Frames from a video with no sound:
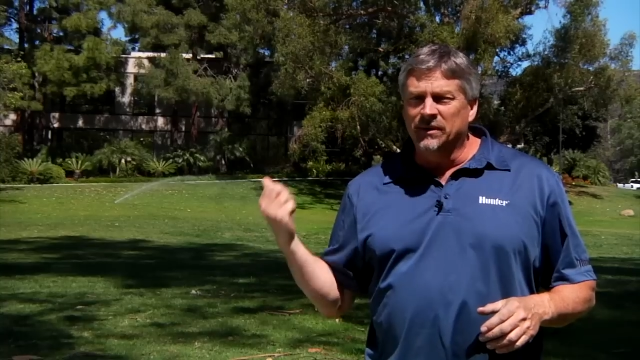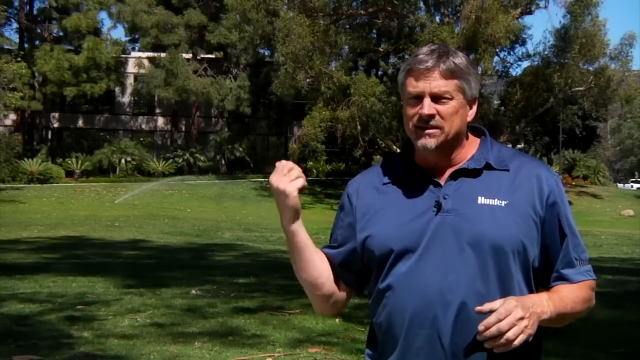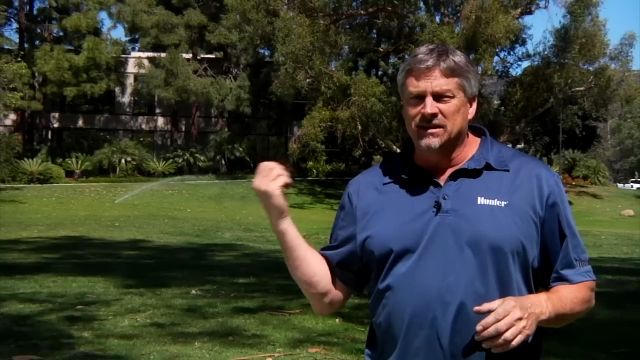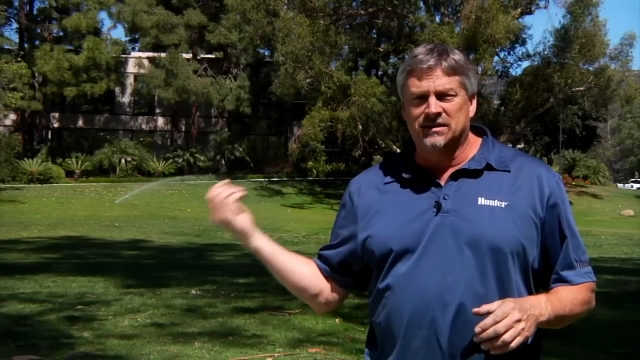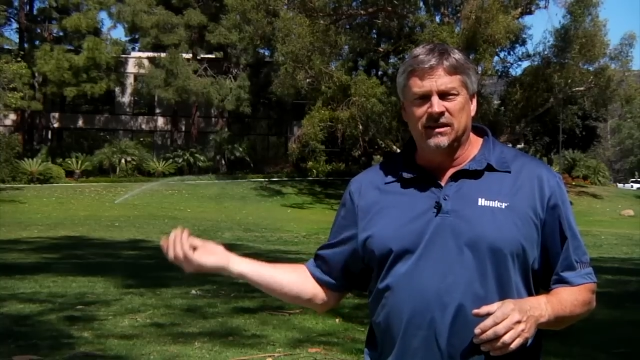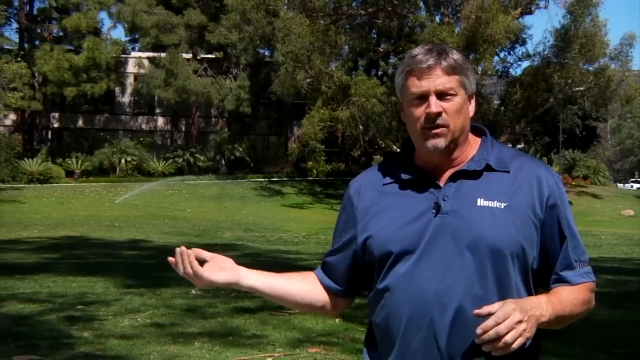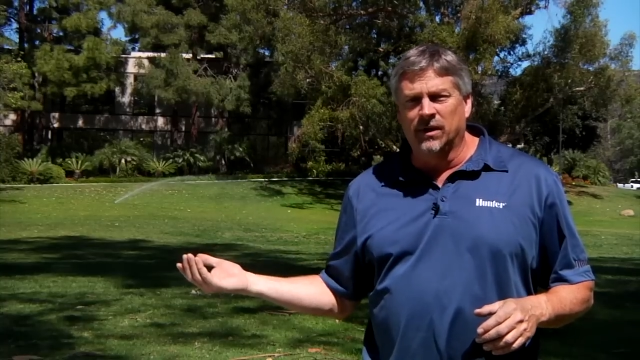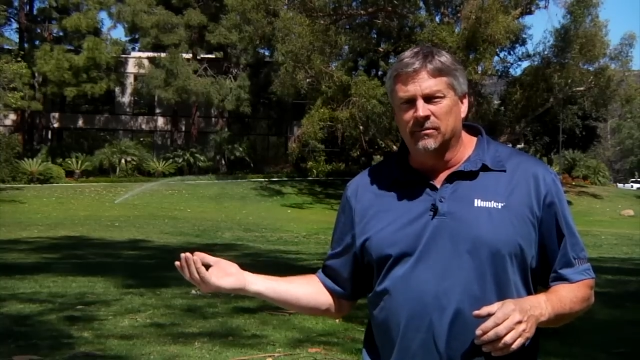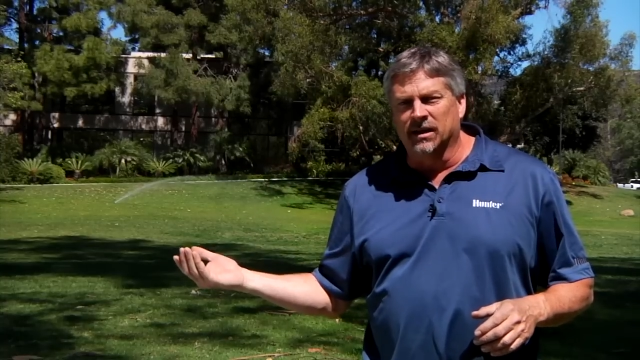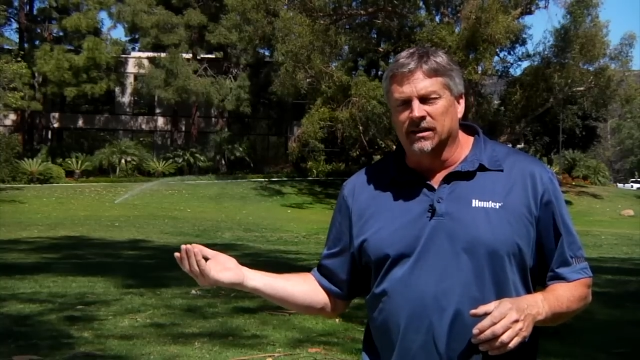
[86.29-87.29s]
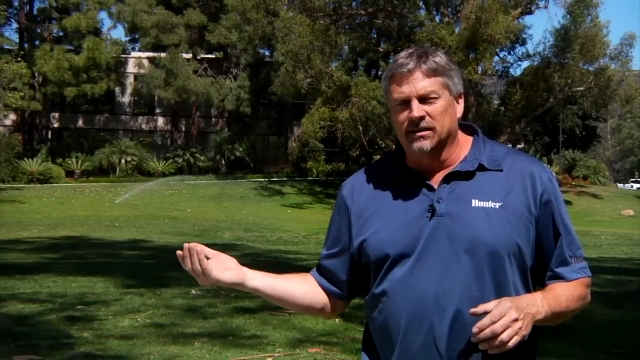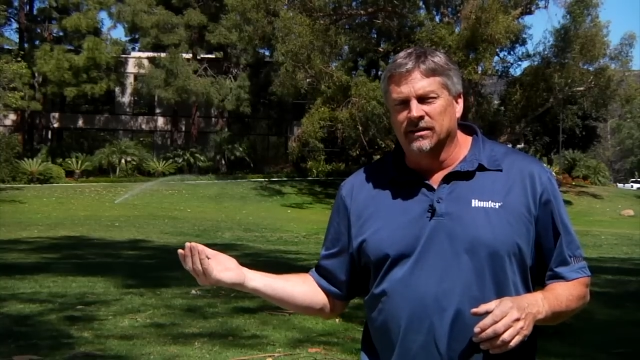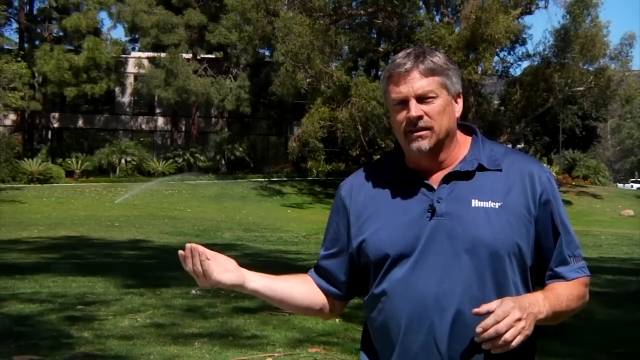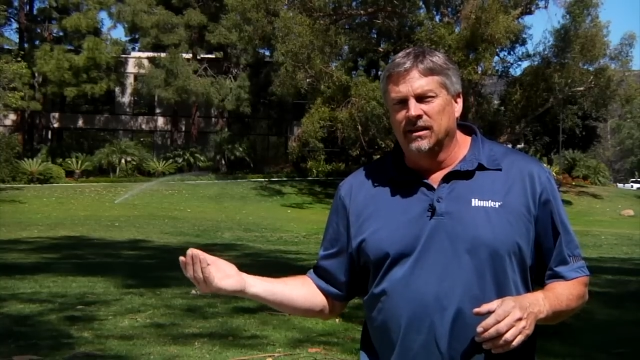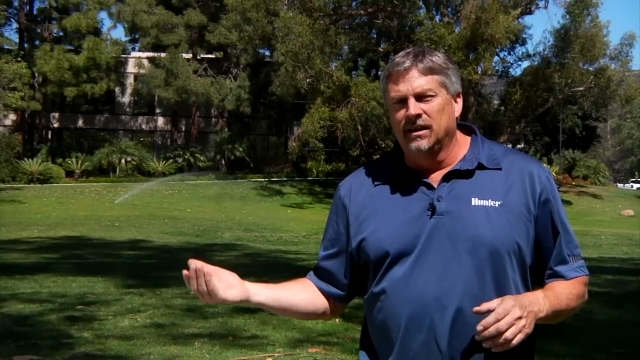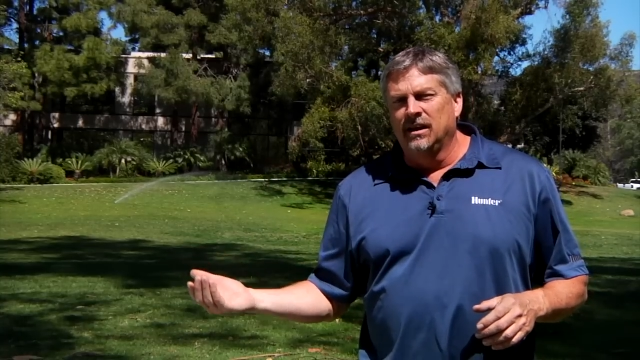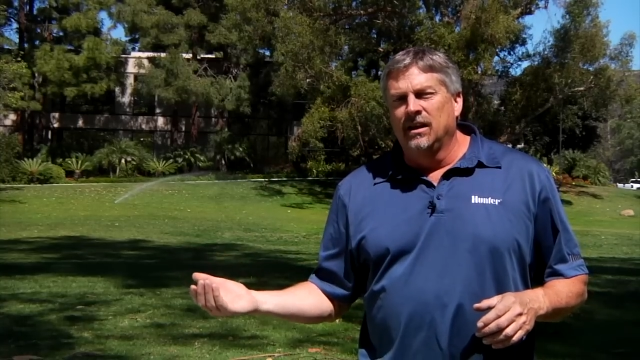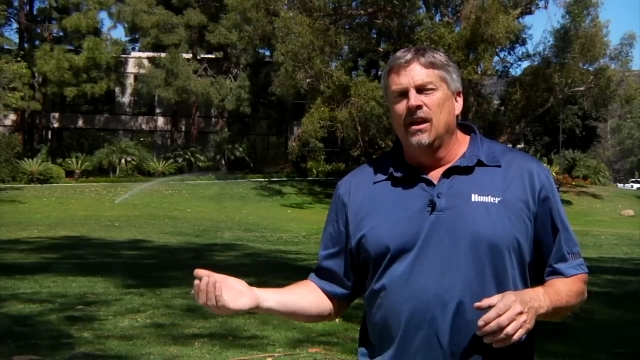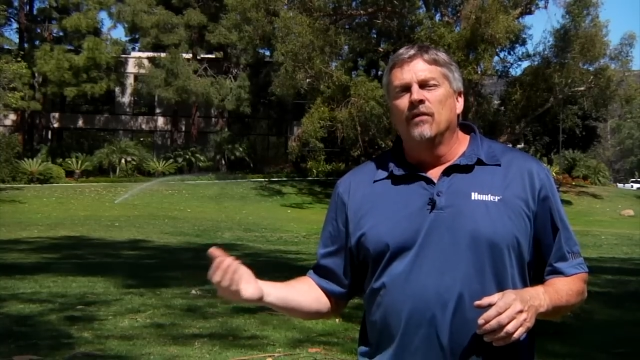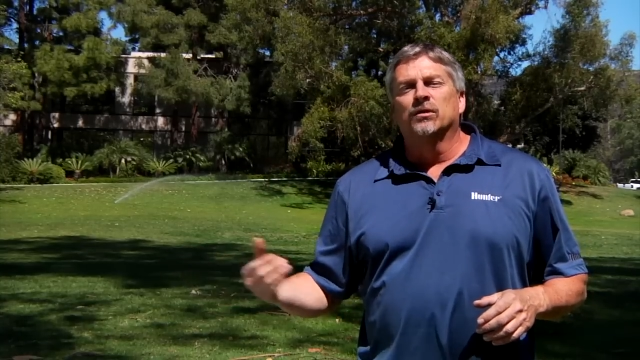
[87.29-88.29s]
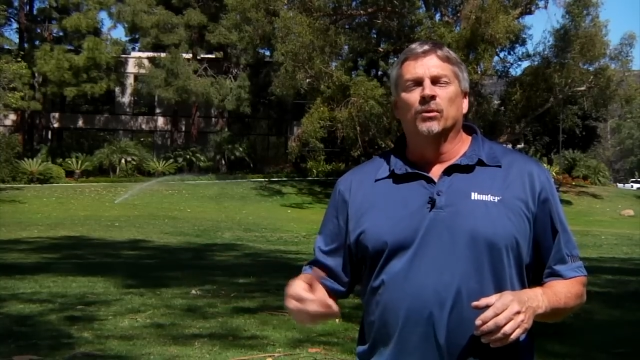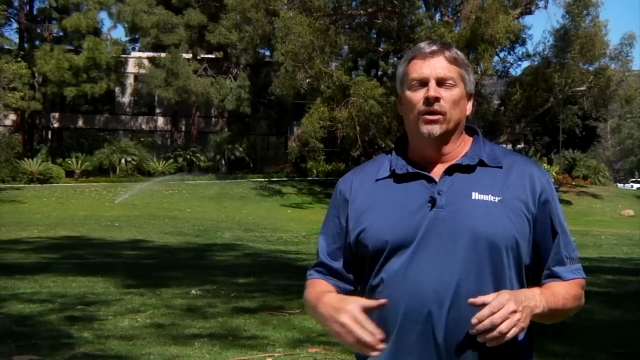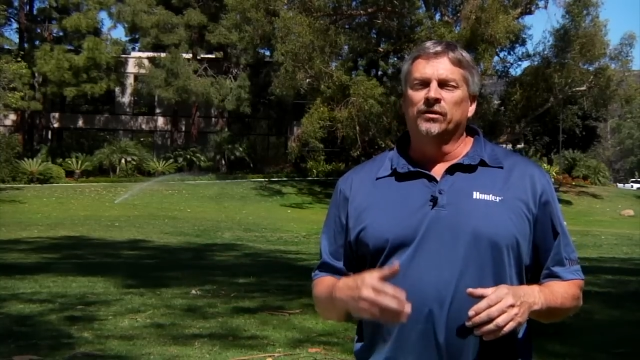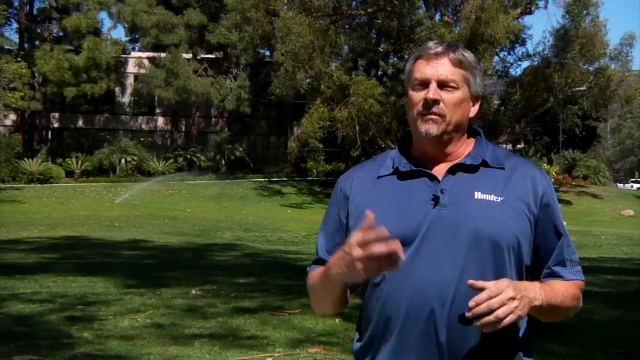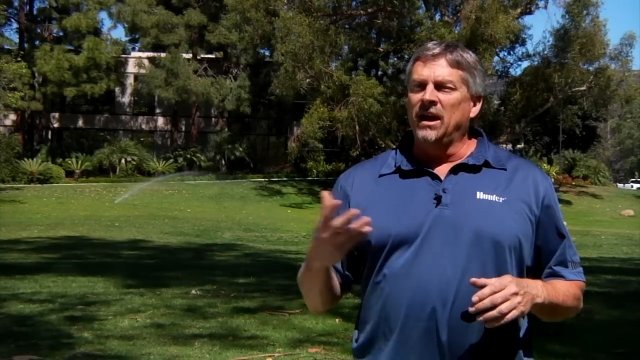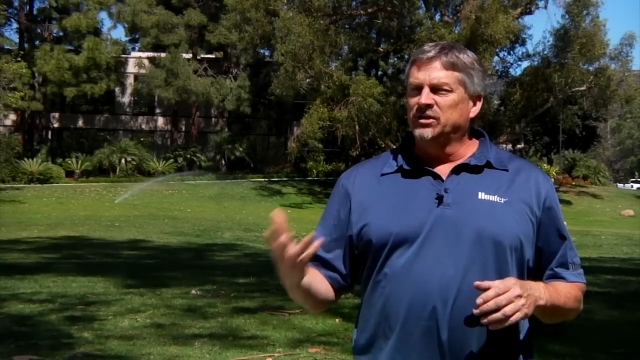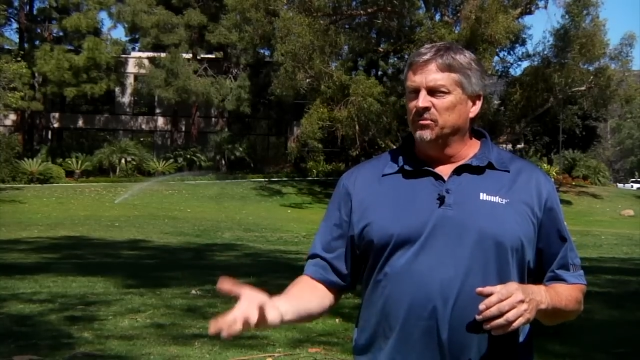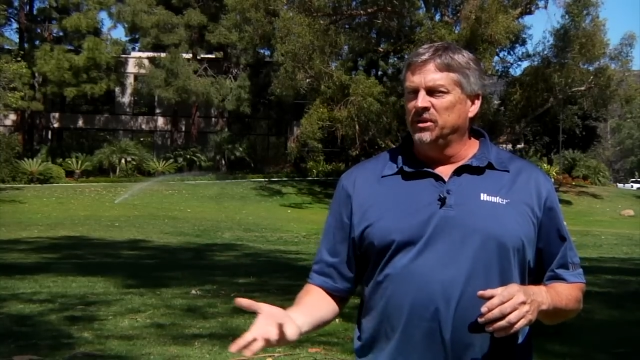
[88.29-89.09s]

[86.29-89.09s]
your existing equipment. For more information,